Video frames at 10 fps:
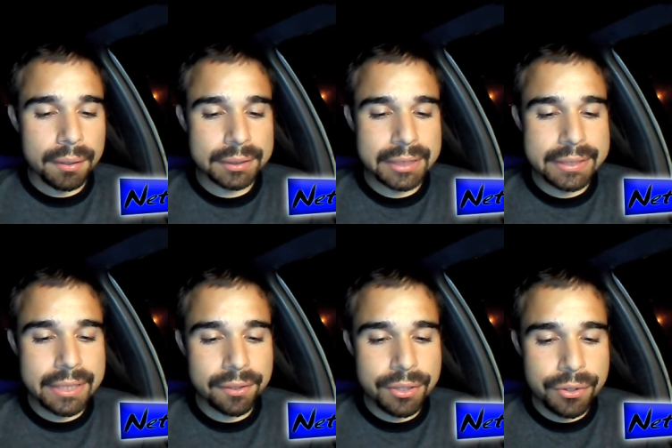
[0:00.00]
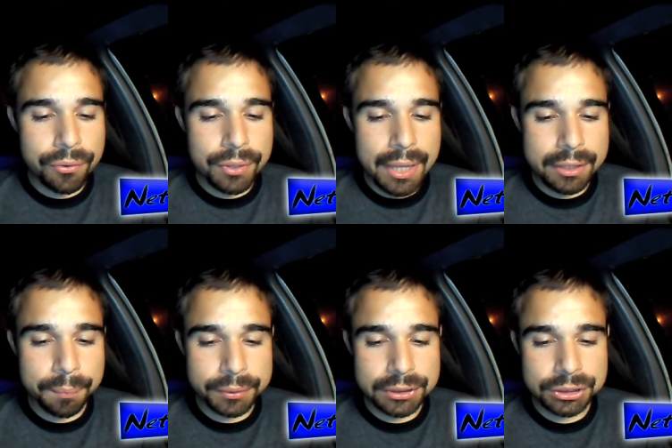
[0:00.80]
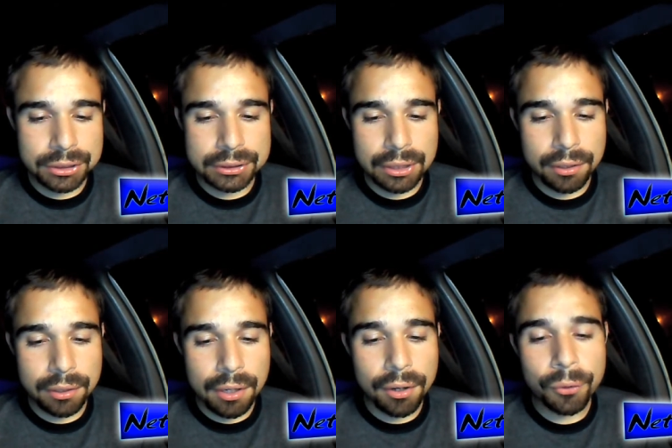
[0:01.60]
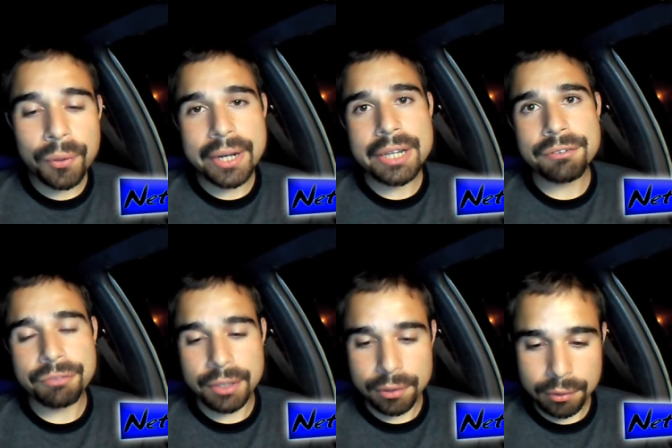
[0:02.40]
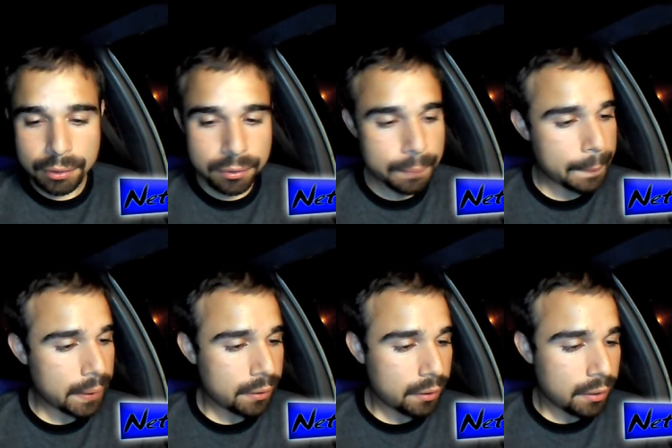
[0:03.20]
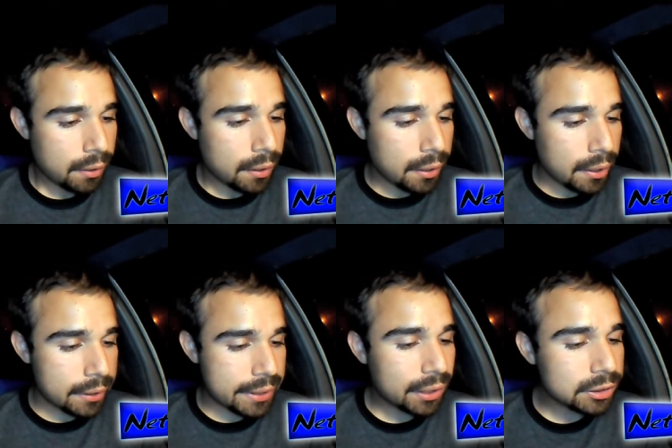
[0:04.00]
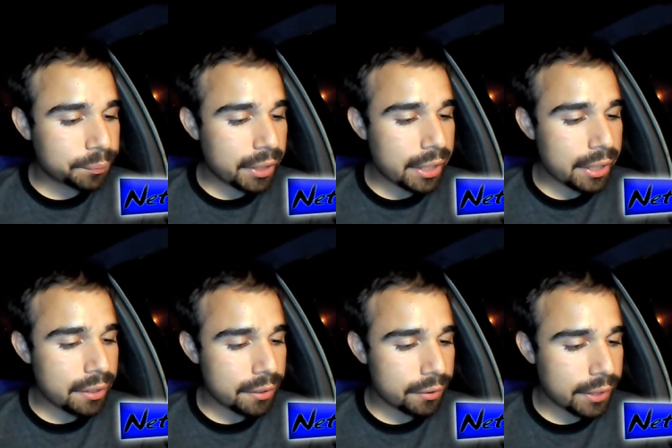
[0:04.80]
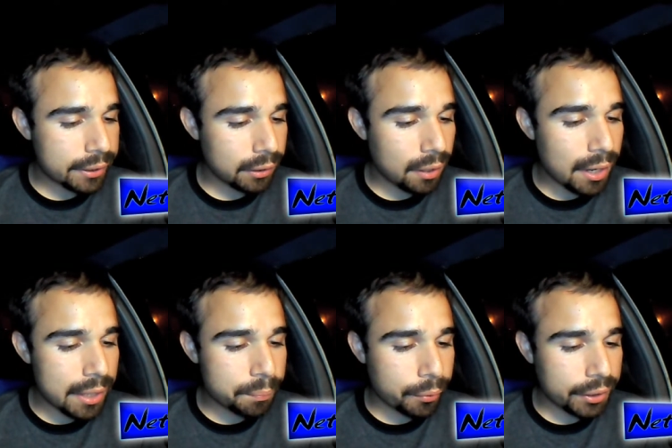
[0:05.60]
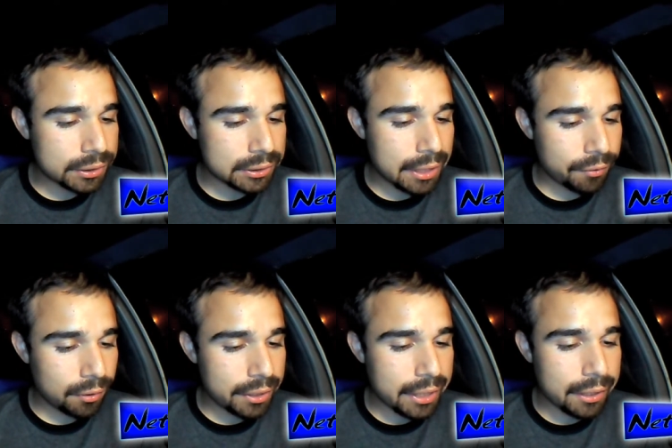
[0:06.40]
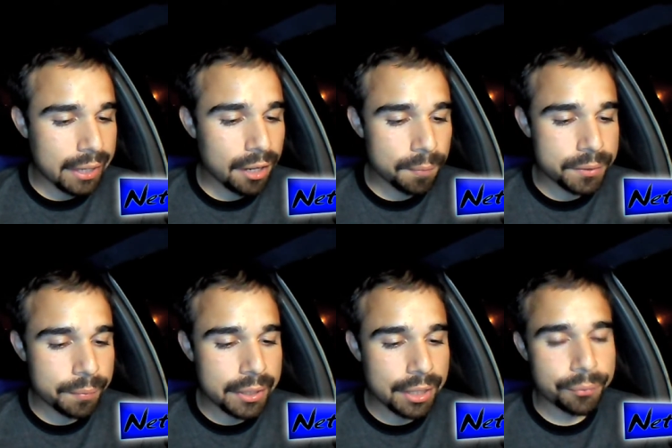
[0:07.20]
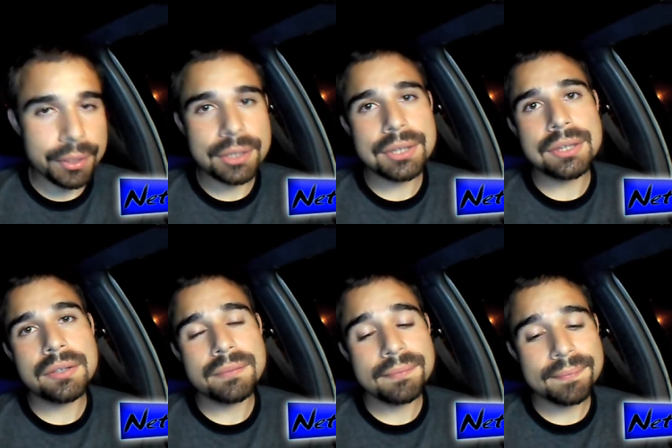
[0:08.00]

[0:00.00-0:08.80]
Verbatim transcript: because they tell you that the positions are already filled. It tells me that the lying pricks never needed help to begin with.